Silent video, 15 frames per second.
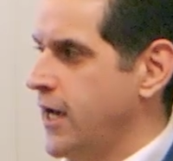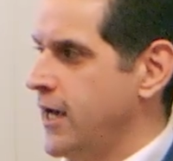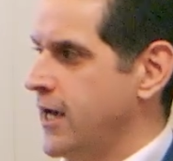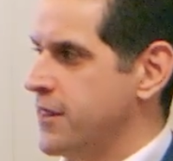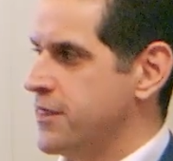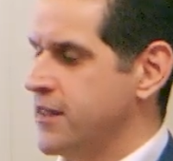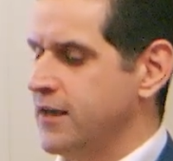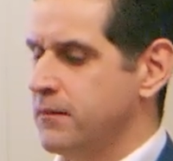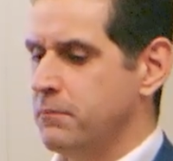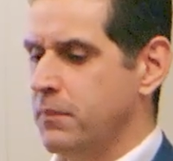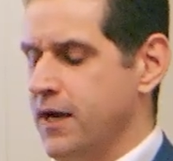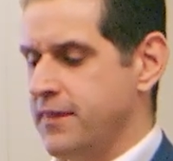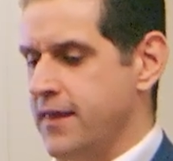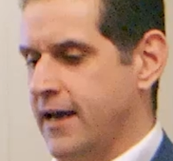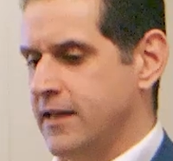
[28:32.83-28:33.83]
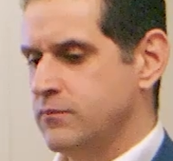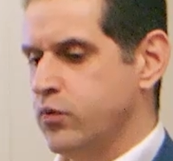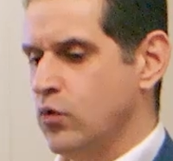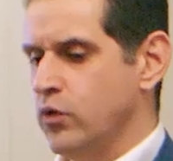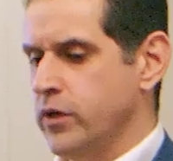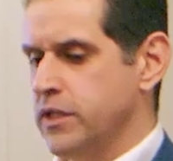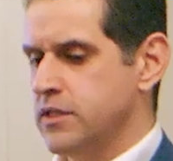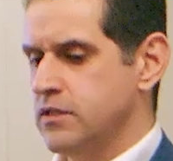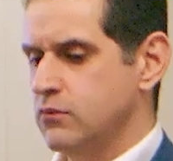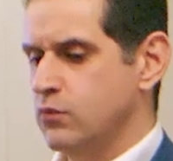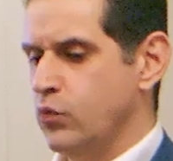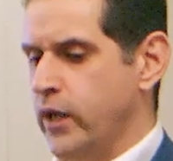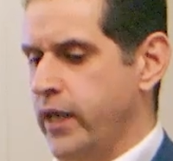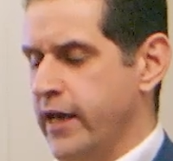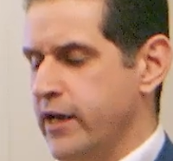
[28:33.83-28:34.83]
I think by that point,
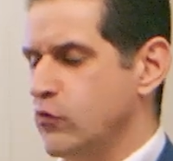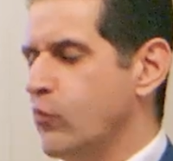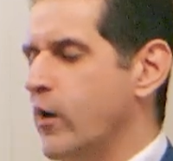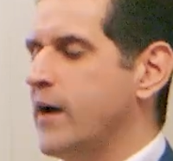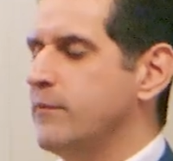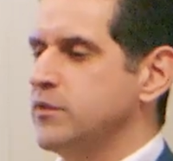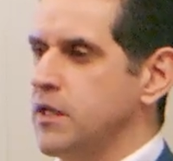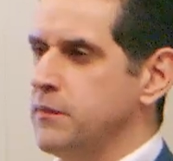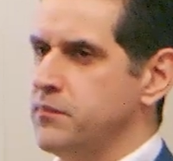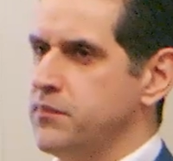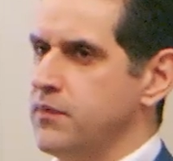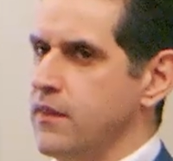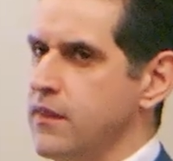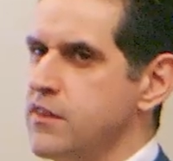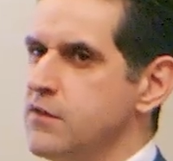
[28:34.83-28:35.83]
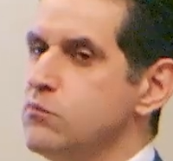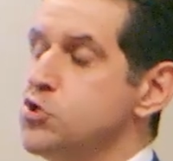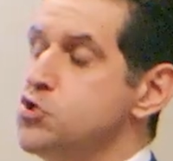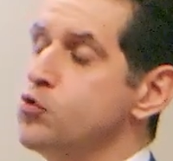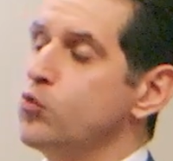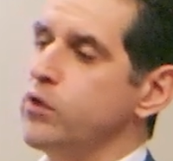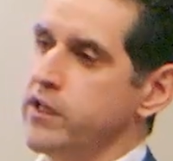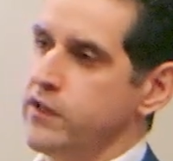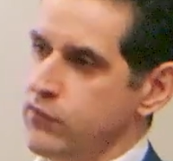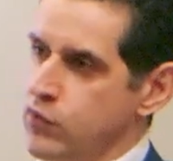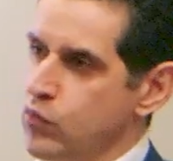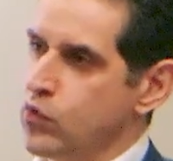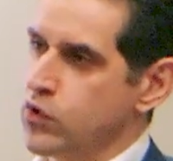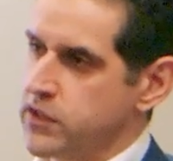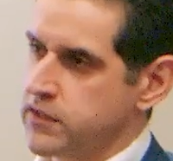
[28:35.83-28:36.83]
we had wrapped up the majority of the
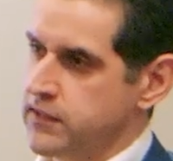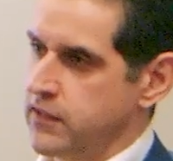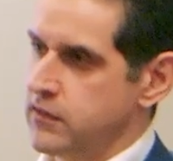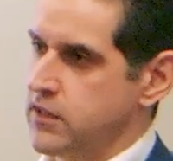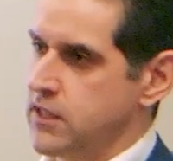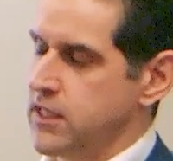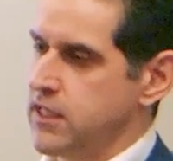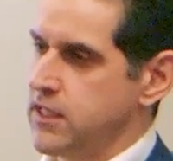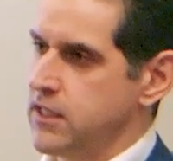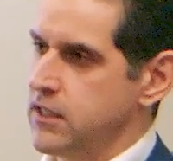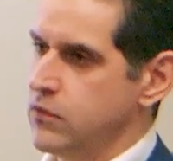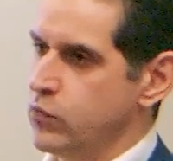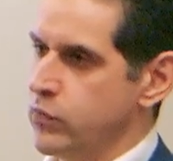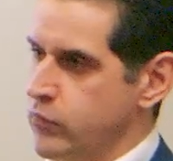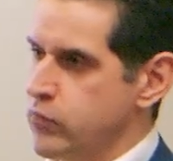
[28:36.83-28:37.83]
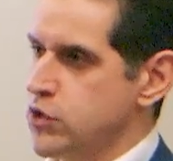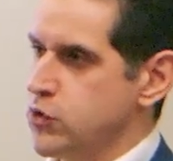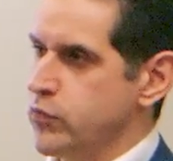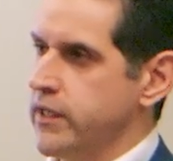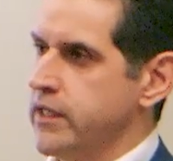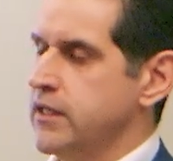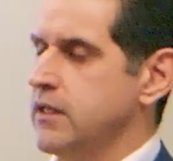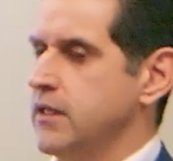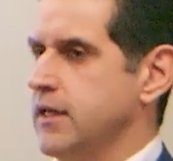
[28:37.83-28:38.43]
work that we were doing